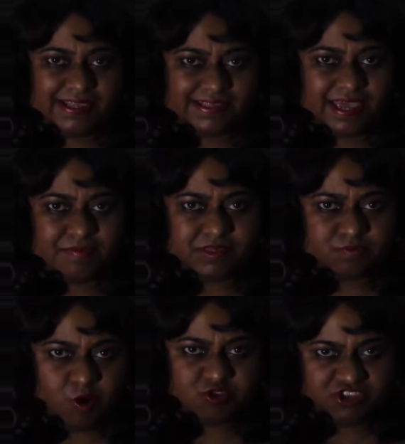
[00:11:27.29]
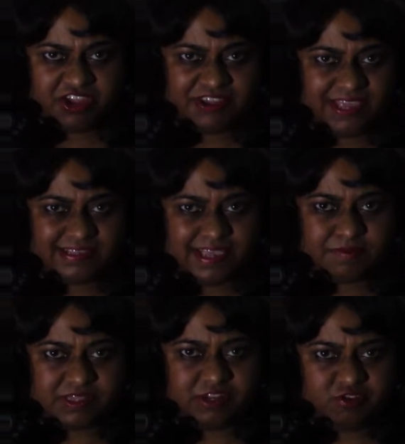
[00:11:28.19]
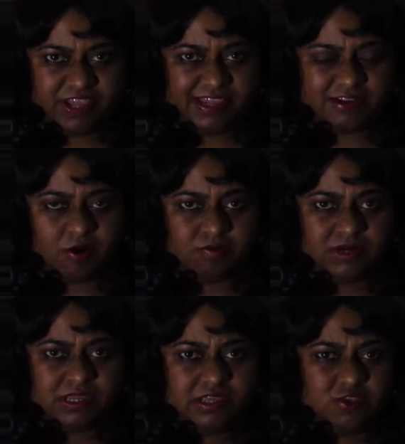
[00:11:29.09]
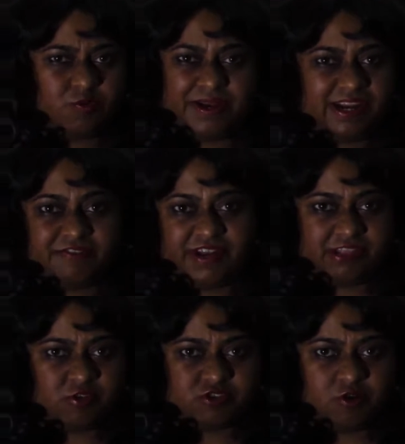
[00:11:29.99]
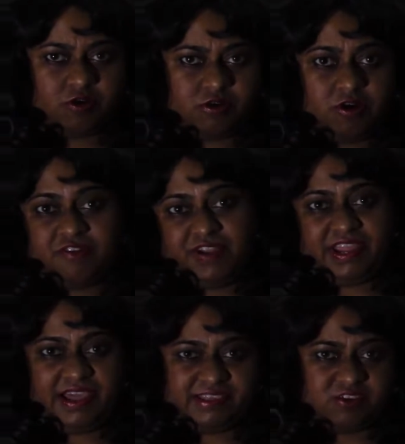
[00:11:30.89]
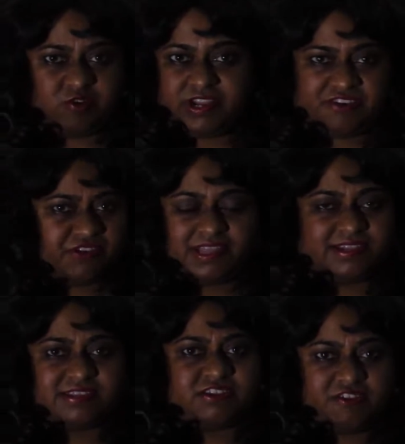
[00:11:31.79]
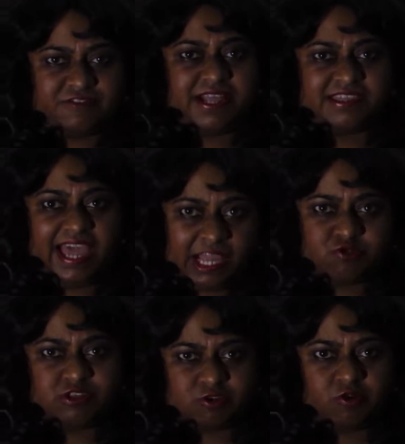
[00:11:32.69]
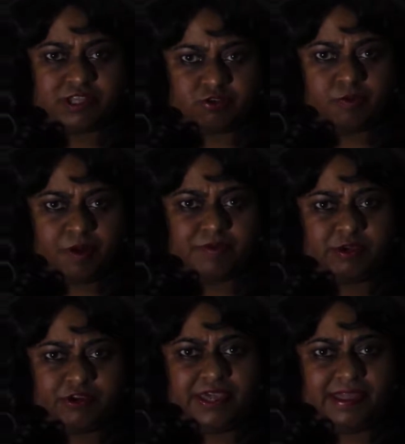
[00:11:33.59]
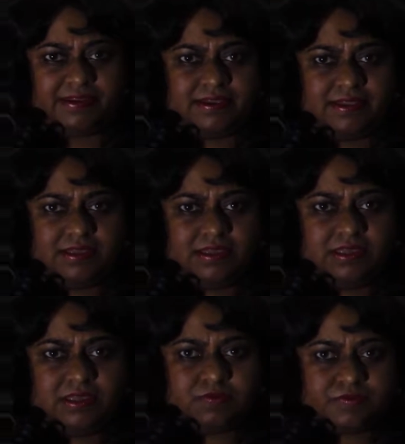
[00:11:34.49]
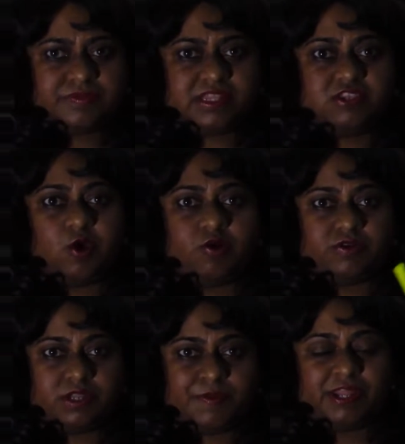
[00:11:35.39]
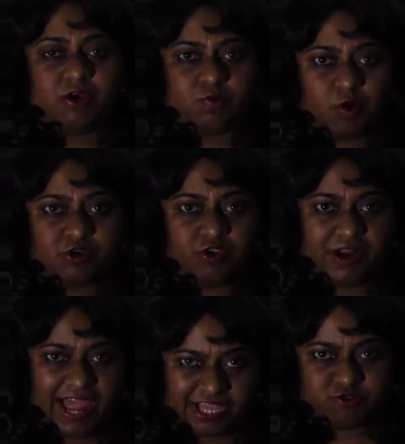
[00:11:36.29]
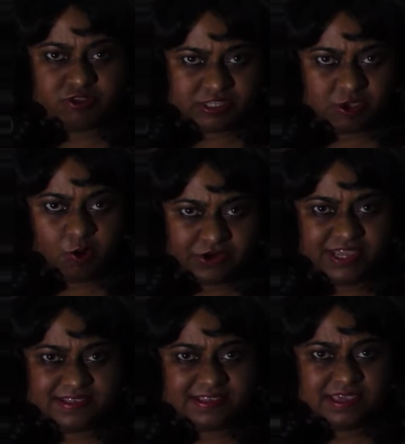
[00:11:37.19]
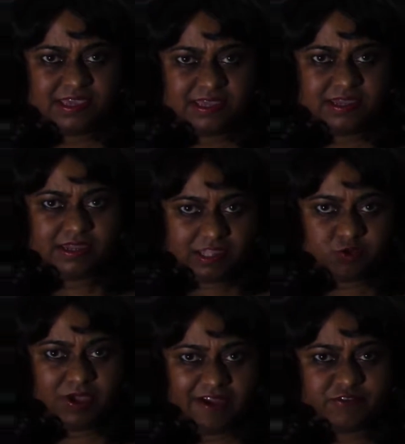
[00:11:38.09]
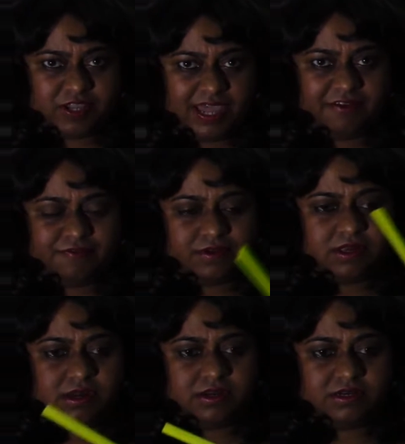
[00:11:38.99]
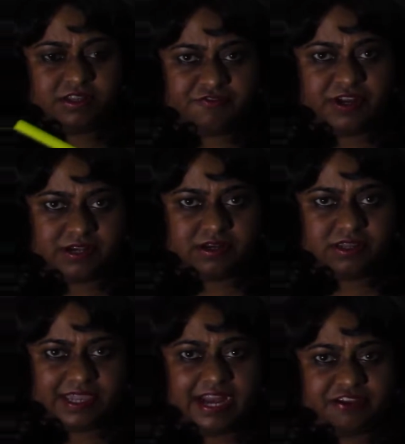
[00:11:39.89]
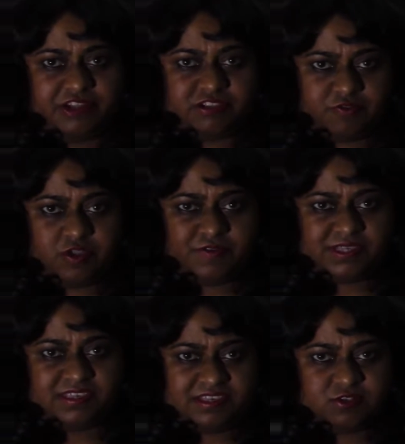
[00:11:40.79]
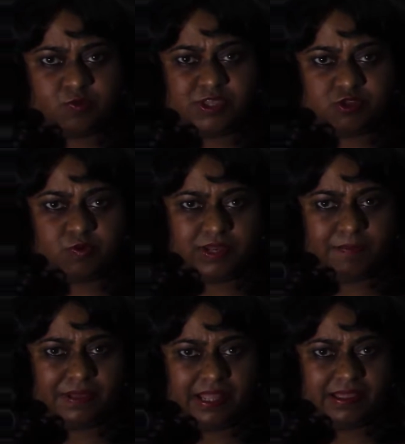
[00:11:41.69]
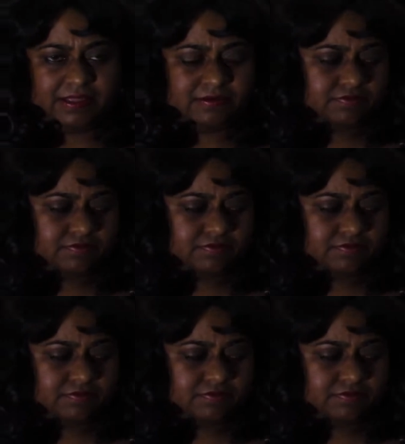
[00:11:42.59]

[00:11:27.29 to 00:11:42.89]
exams, mock GRE exams that you take at home, you might get a very low score or a very high score. It really doesn't reflect the actual score that you're probably going to get. So depending on what your actual score is, you have to have different categories of universities to which you will apply.